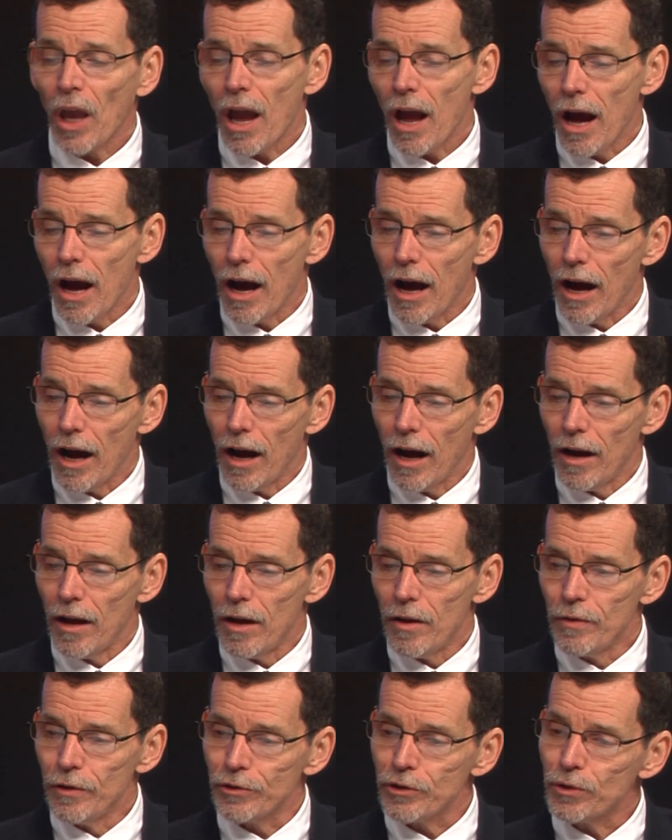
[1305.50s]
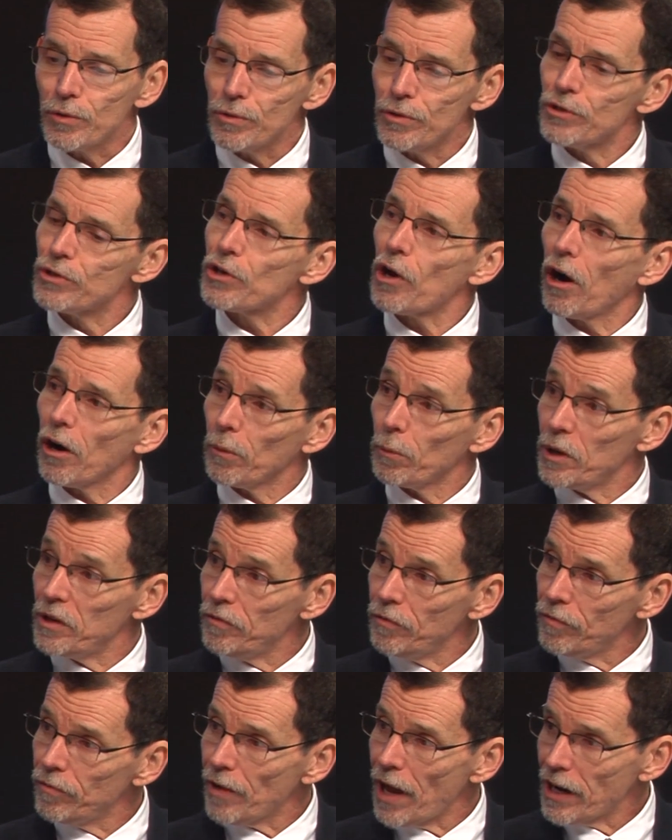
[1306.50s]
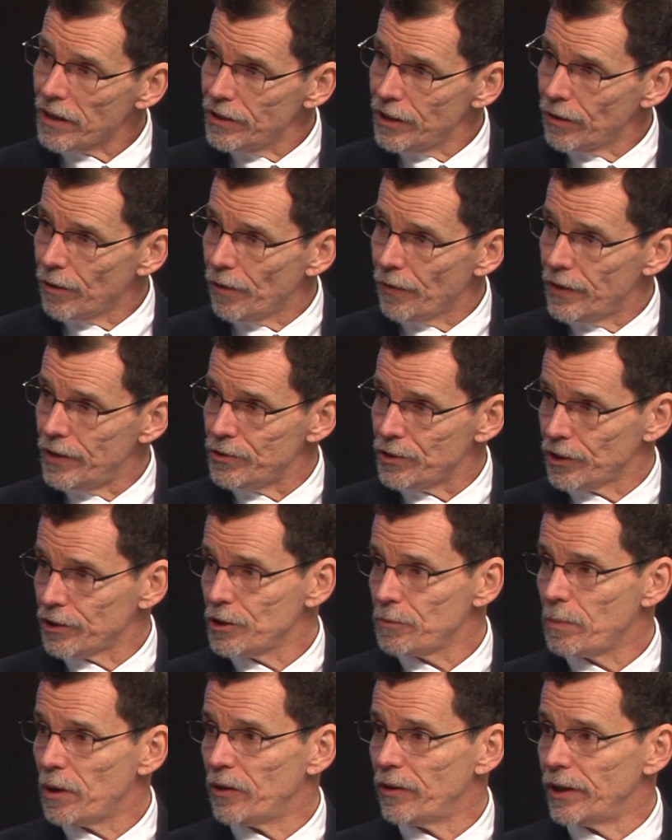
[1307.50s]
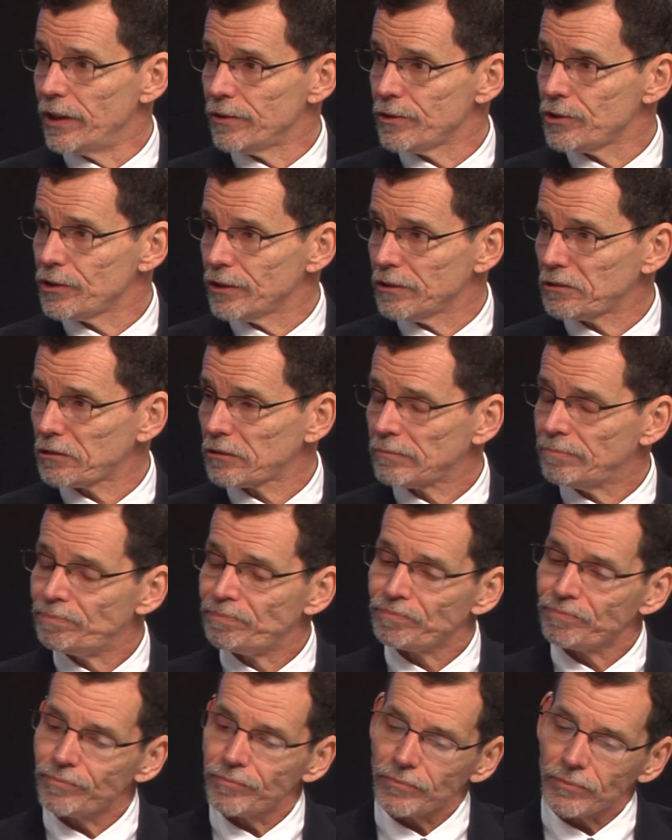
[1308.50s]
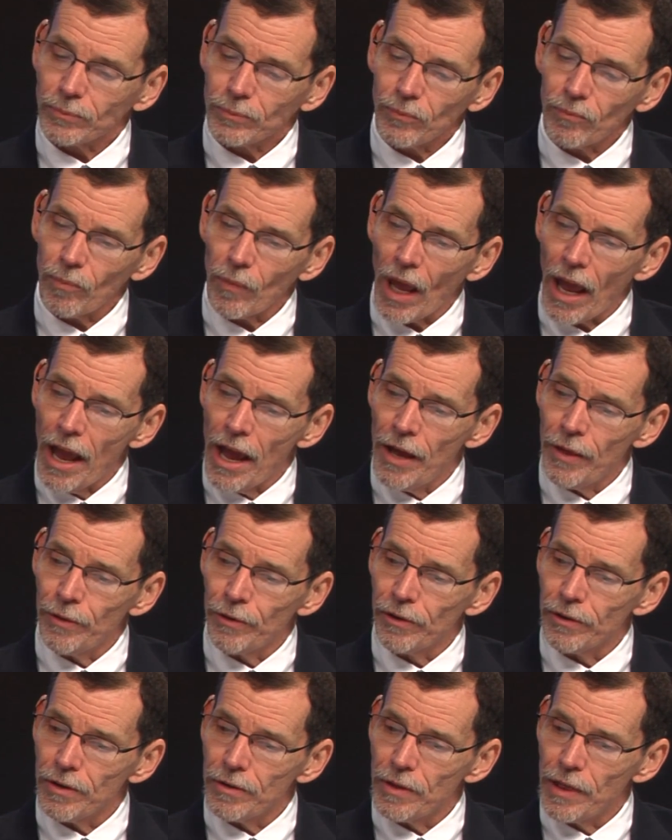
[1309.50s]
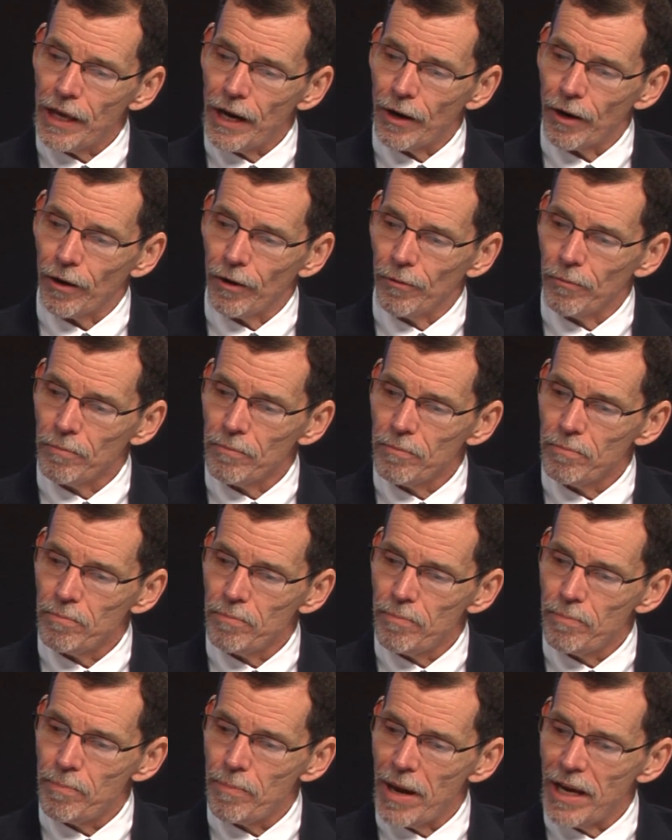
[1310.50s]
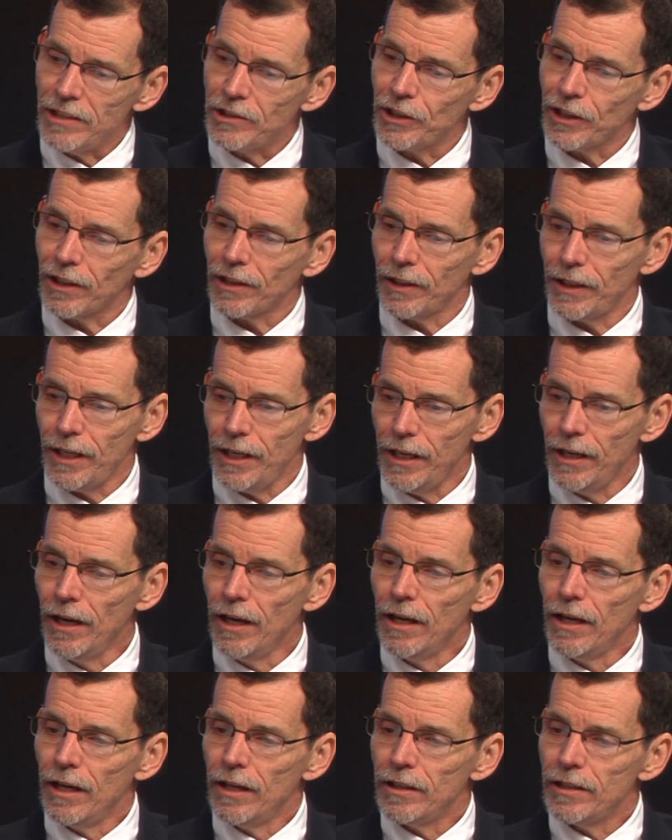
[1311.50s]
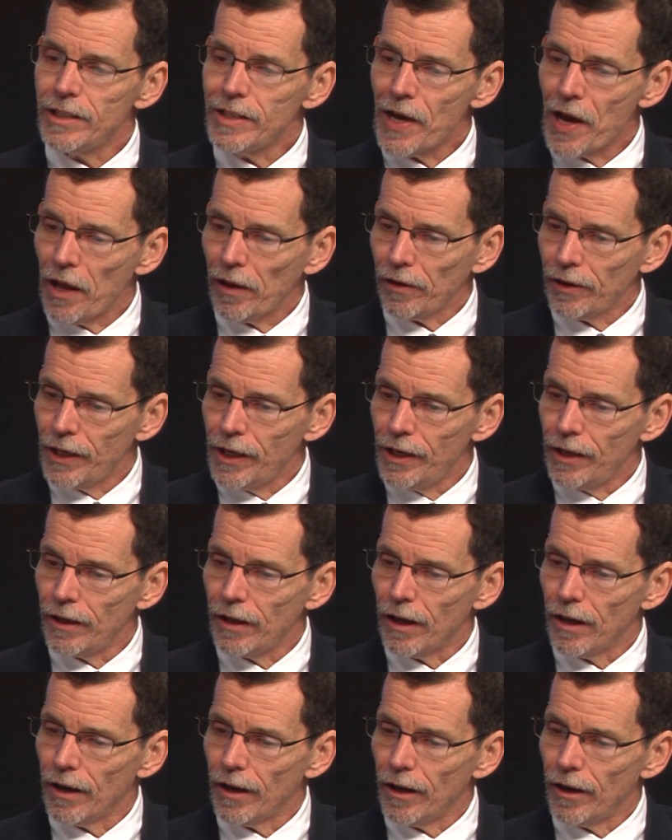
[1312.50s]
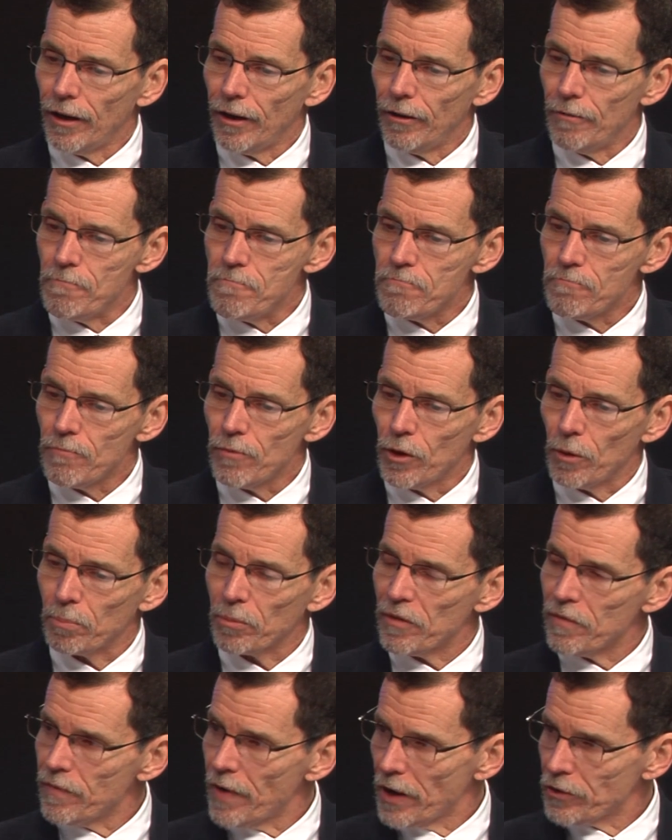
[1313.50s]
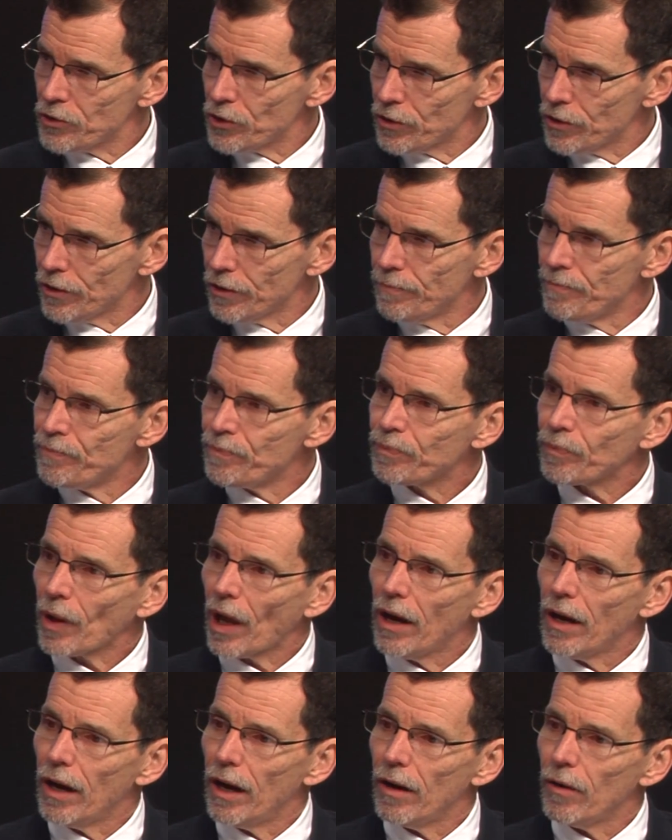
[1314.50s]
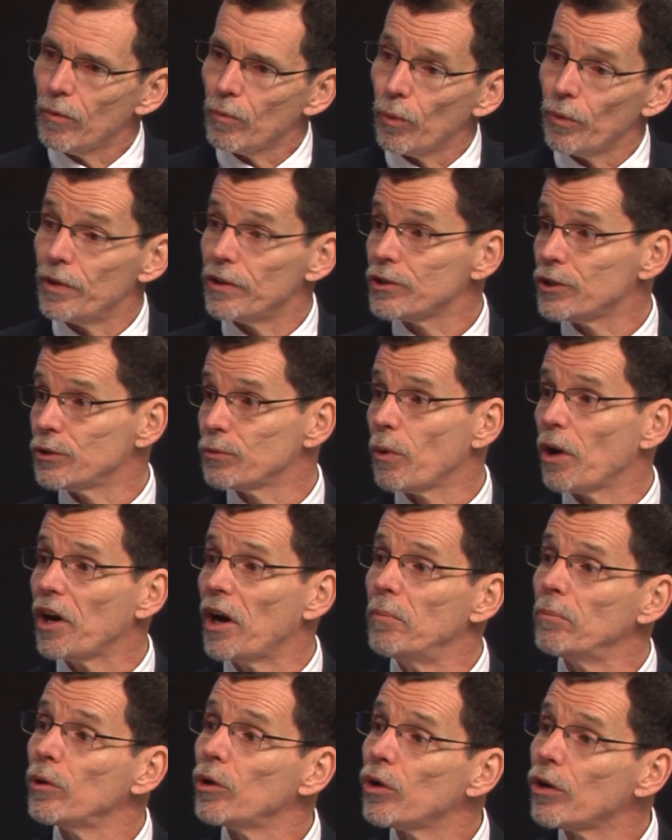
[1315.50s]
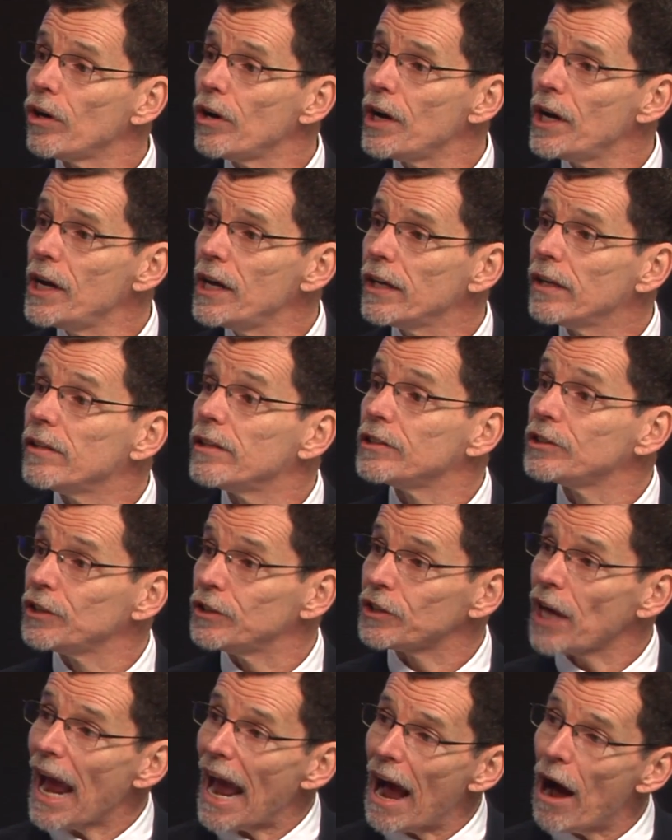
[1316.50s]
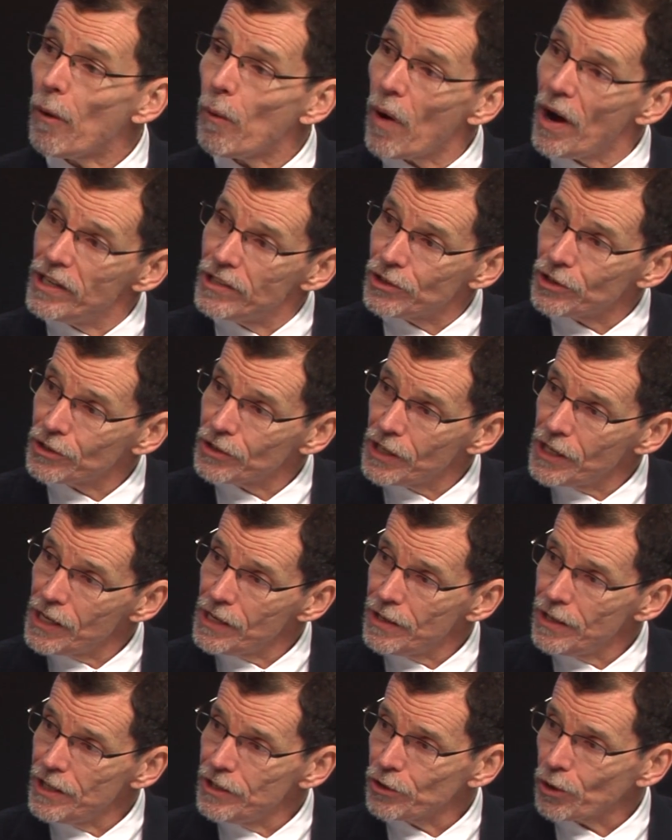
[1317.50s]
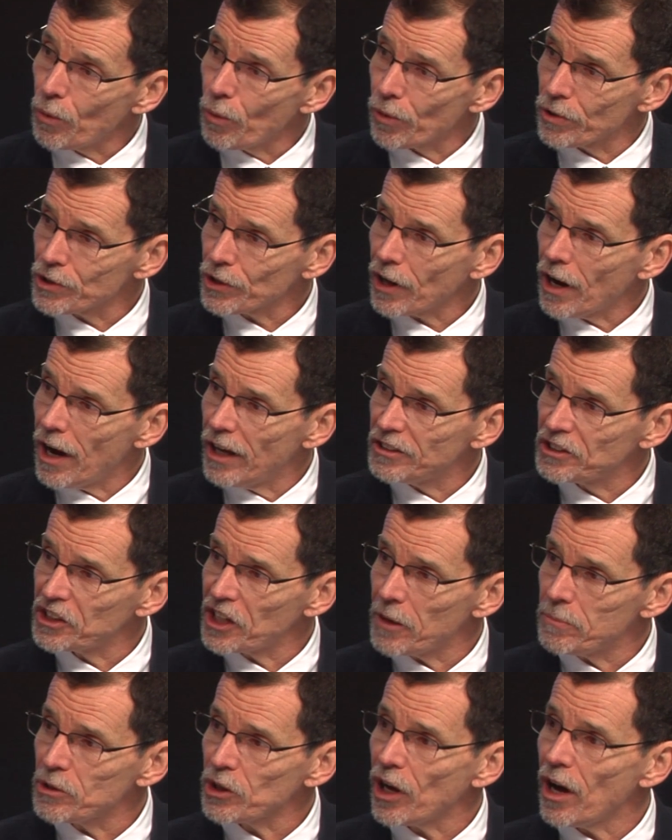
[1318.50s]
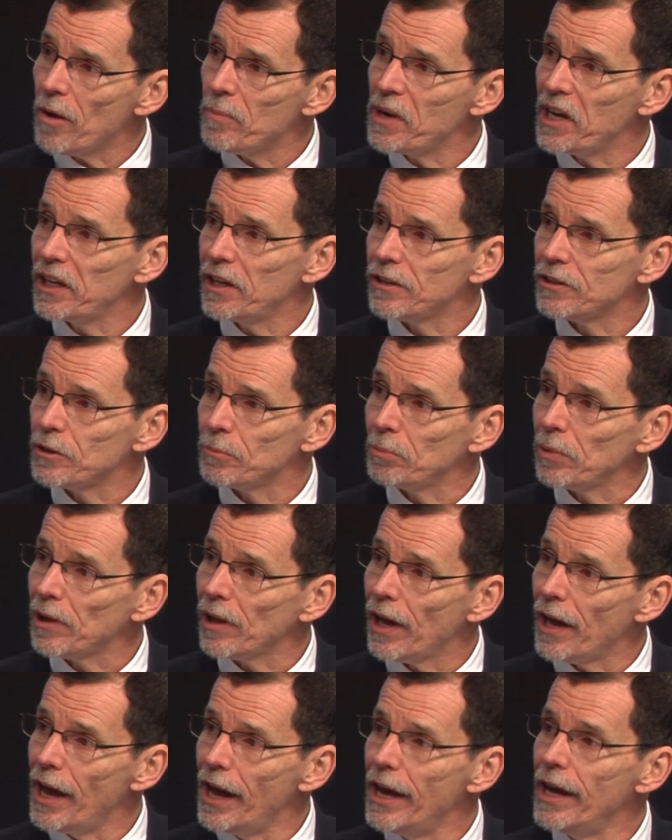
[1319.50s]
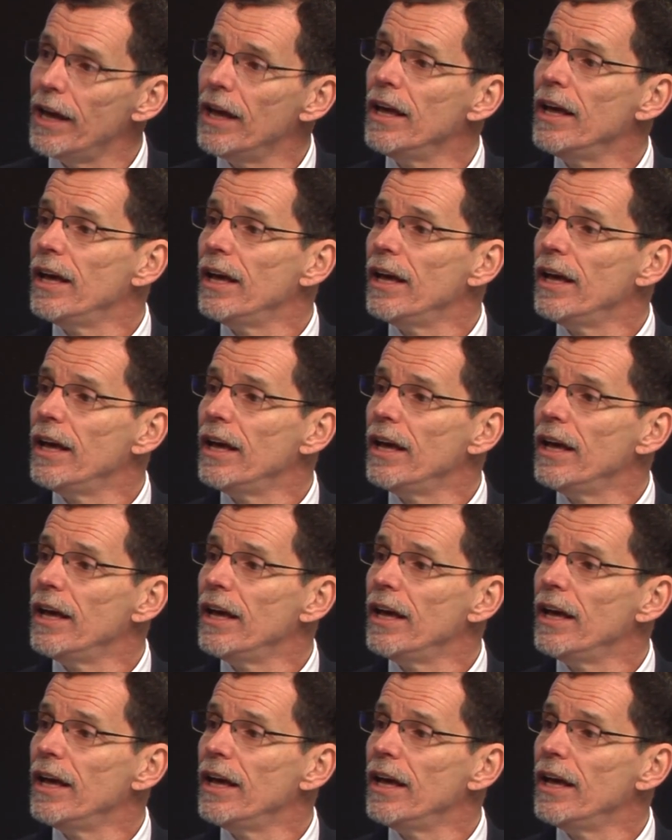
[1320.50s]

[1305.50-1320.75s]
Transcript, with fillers: Uh, the students are reflecting on these experiences and they're, they're basically telling um, the professor, uh, well, this is what I'm learning and this is how I see these course concepts coming into play